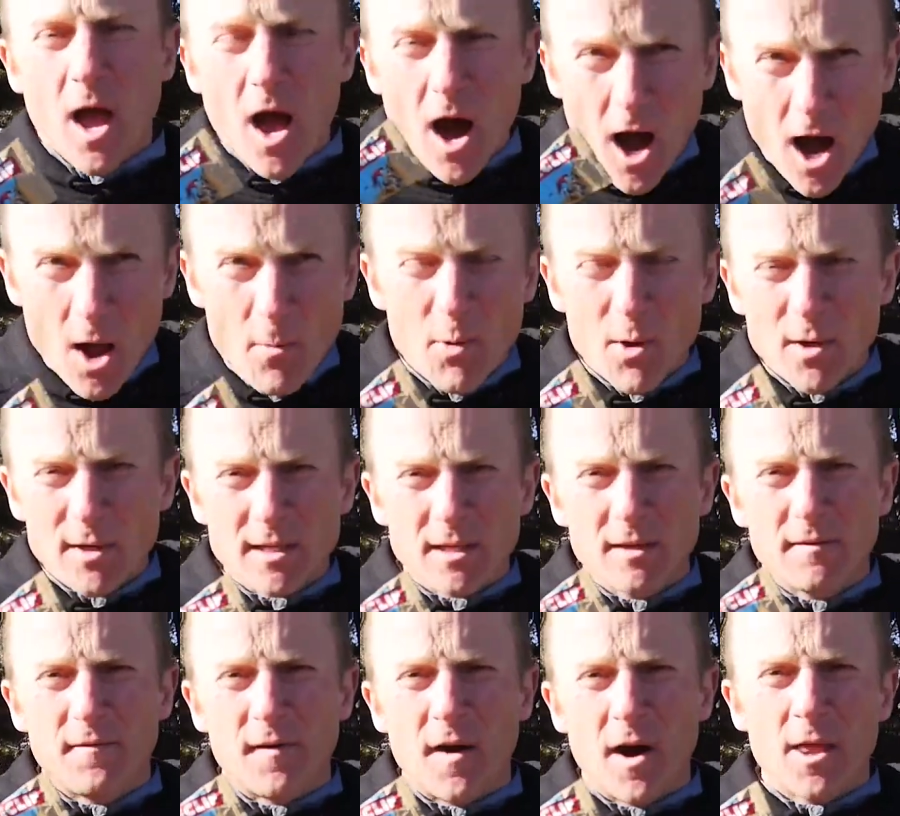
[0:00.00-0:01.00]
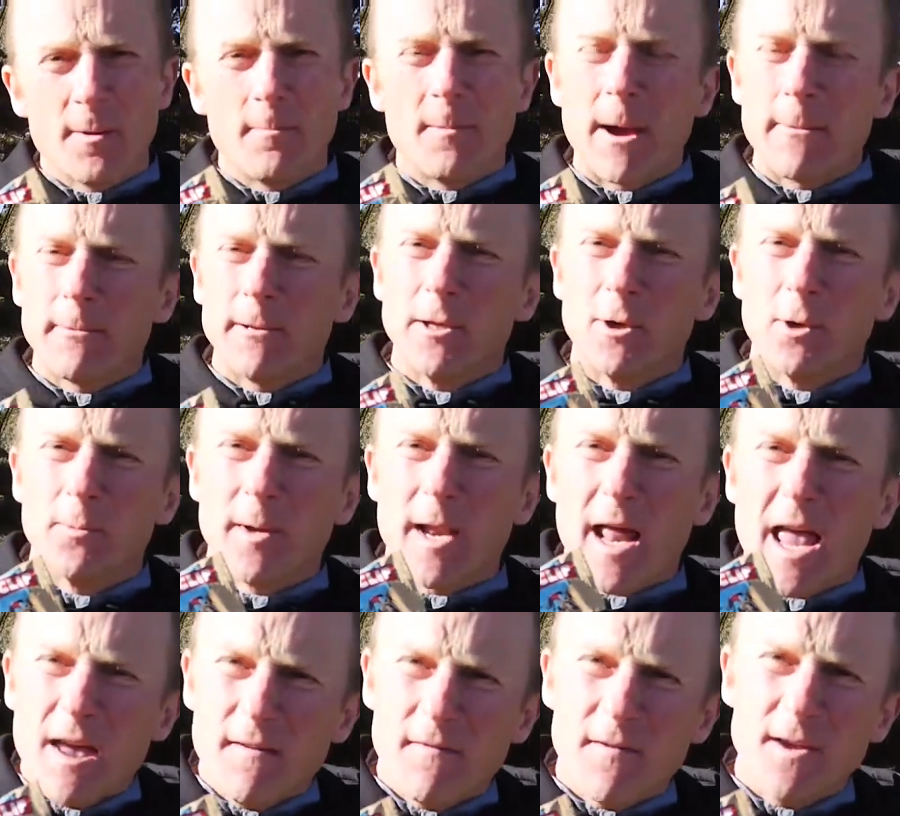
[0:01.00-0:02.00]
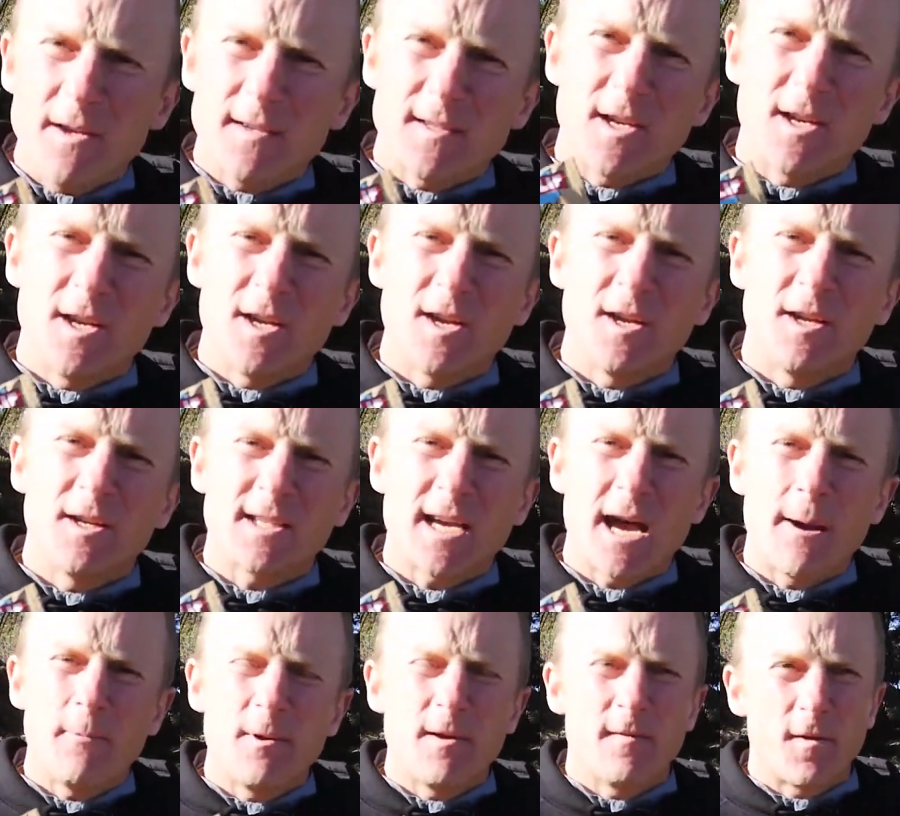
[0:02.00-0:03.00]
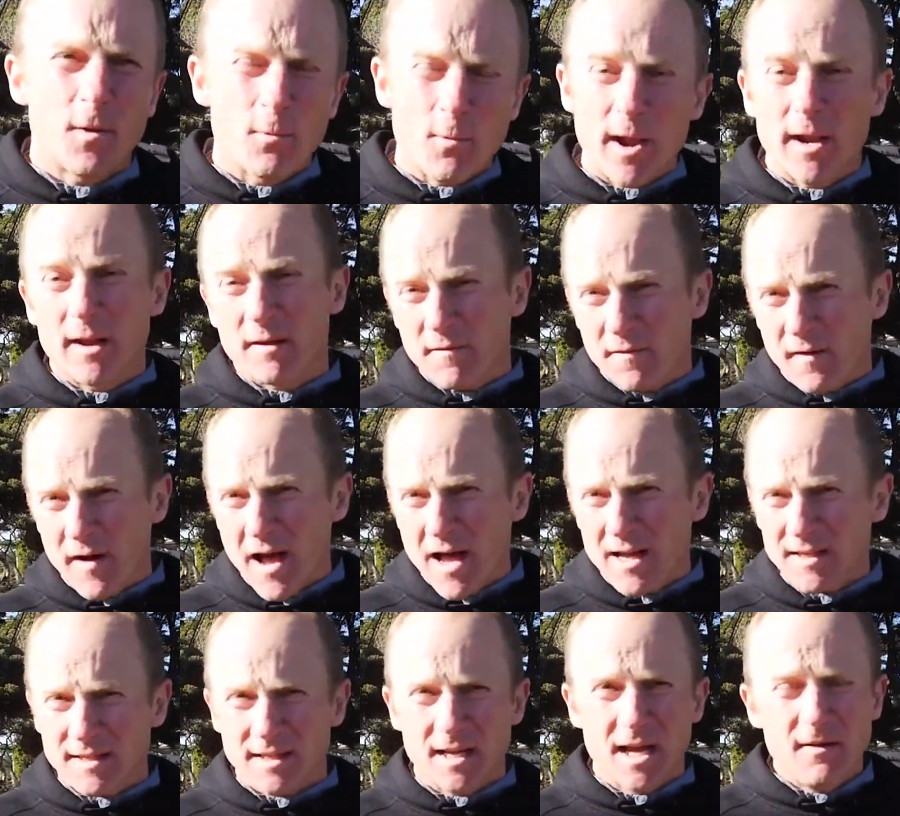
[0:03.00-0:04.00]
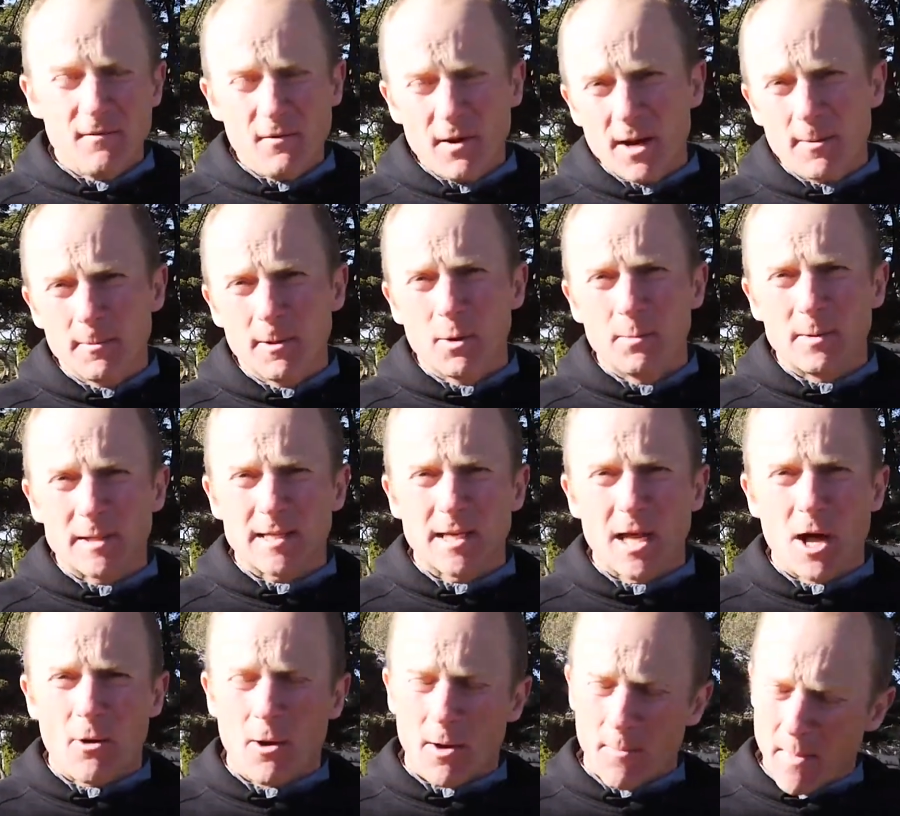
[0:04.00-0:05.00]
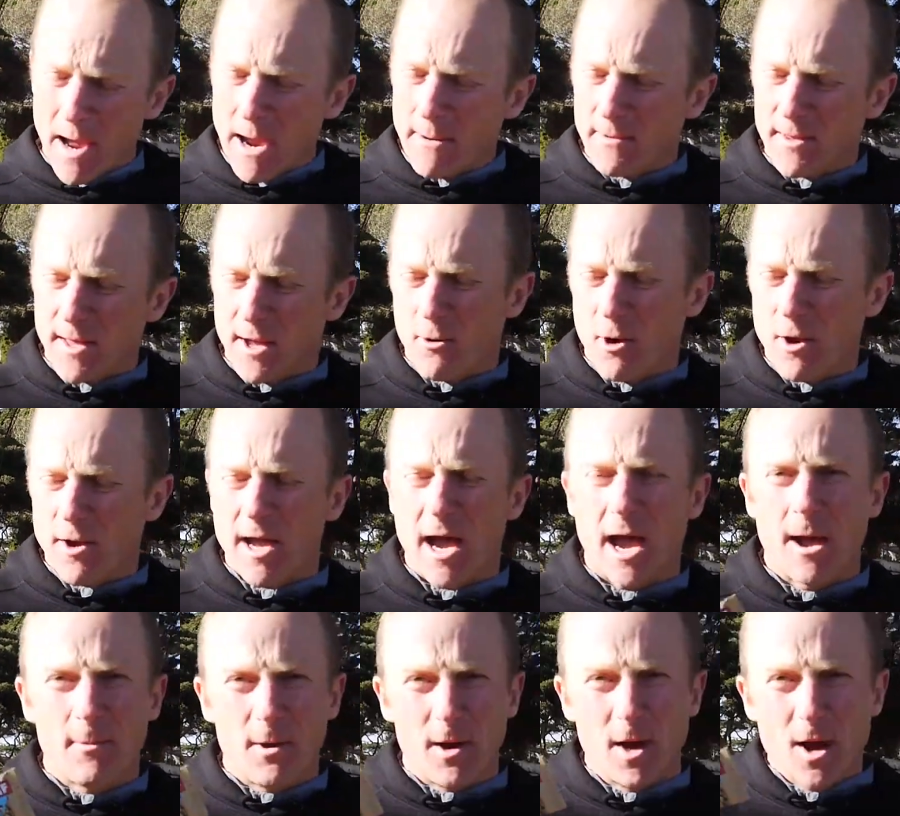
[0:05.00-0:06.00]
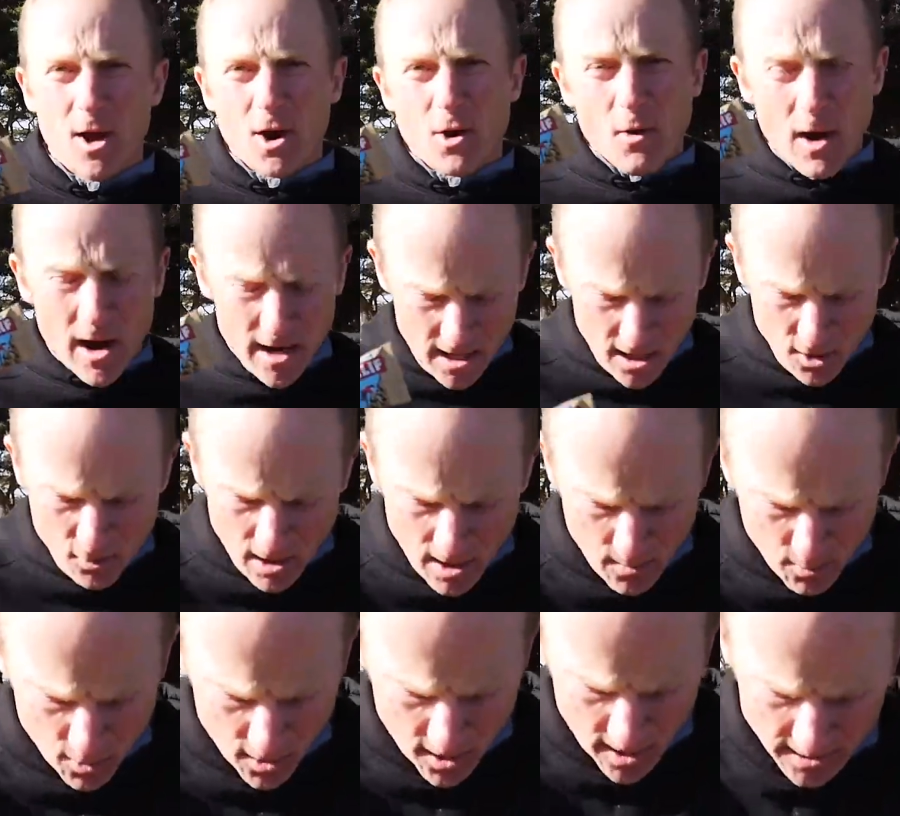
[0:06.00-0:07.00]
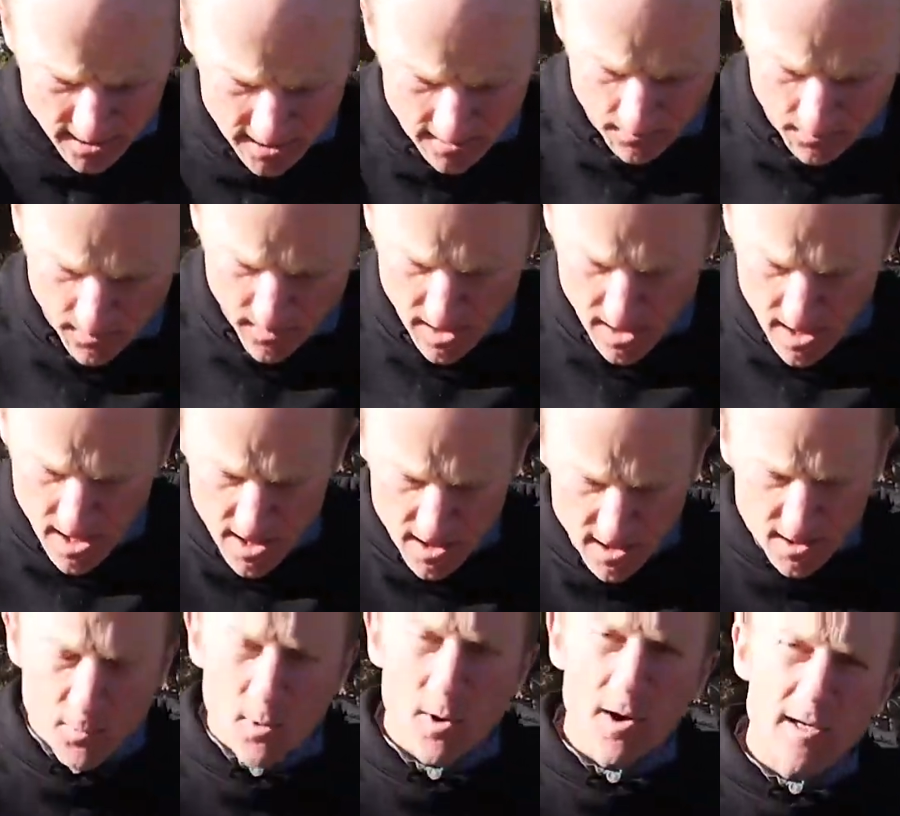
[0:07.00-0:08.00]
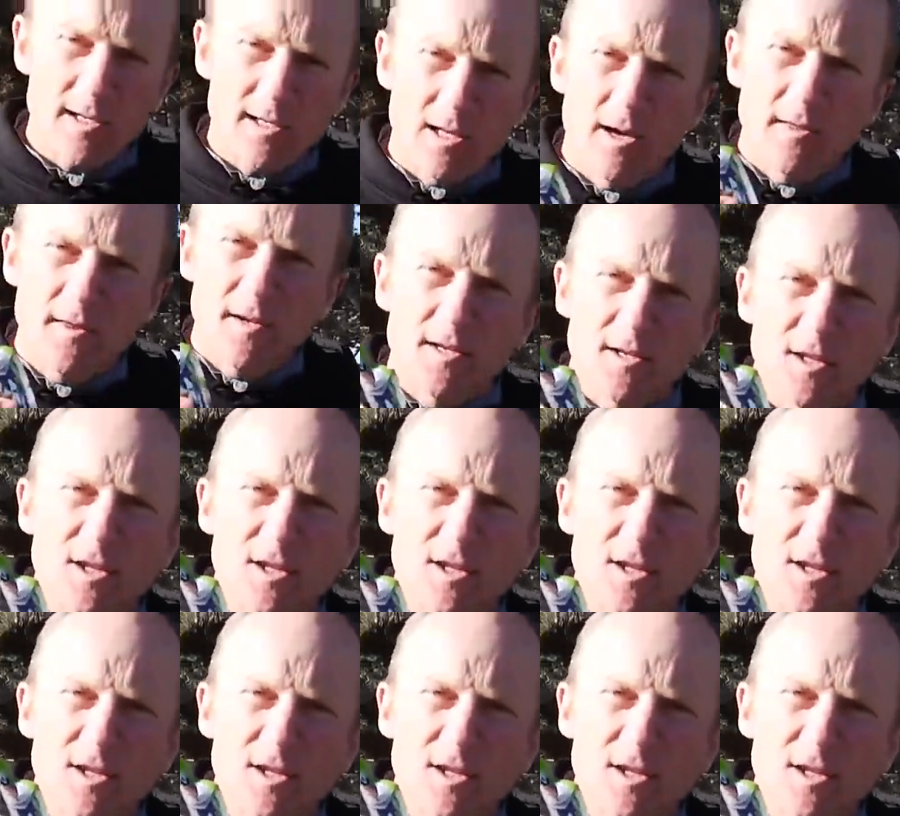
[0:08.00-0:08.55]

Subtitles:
I personally find them maybe a little bit heavy, sitting in your tummy if you're running fast. If you're running a little bit slower, maybe they're okay, but a great product. There's products like this,